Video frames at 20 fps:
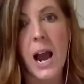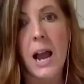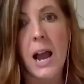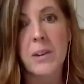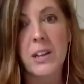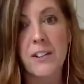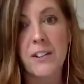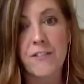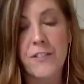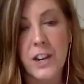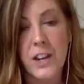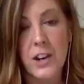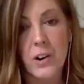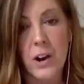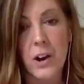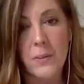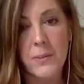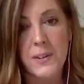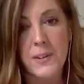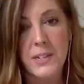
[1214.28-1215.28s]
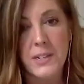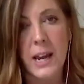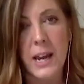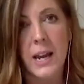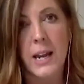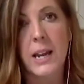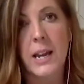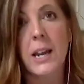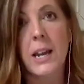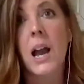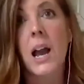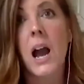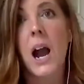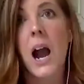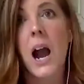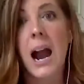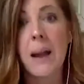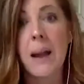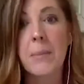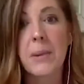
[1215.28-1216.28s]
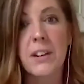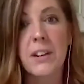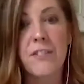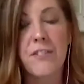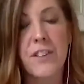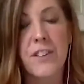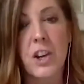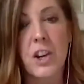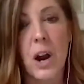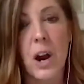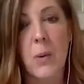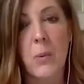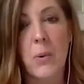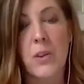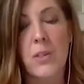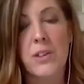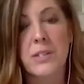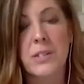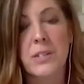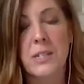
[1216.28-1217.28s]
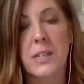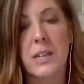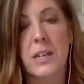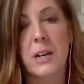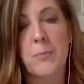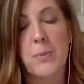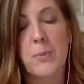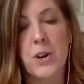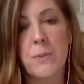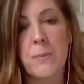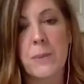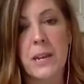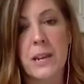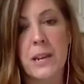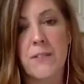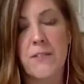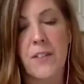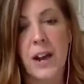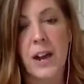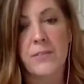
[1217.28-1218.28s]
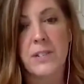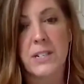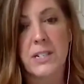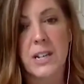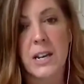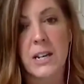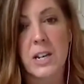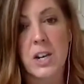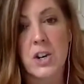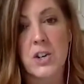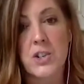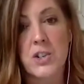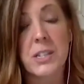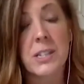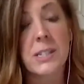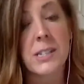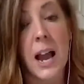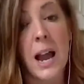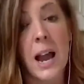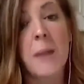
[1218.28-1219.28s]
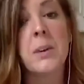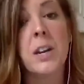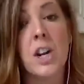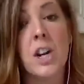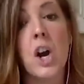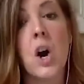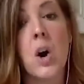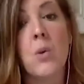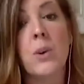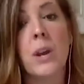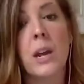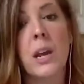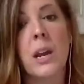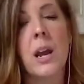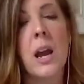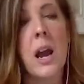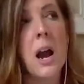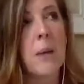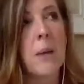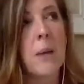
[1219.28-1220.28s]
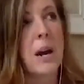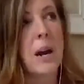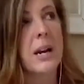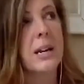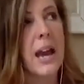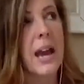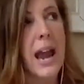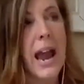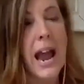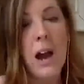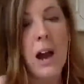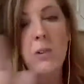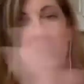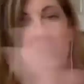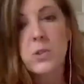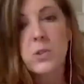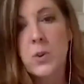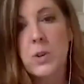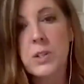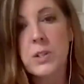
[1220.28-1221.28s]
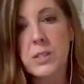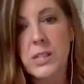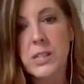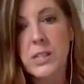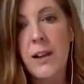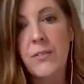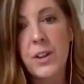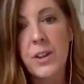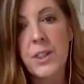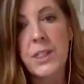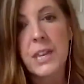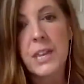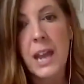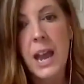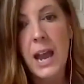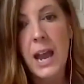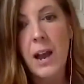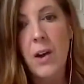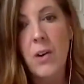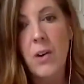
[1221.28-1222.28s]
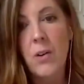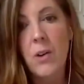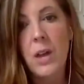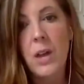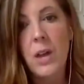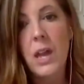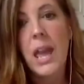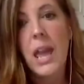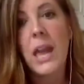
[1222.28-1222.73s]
going to figure out the tech. I'm going to figure out where this is going to put me in 5 to 10 years because I'm going to own it. I'm not going to outsource everything out and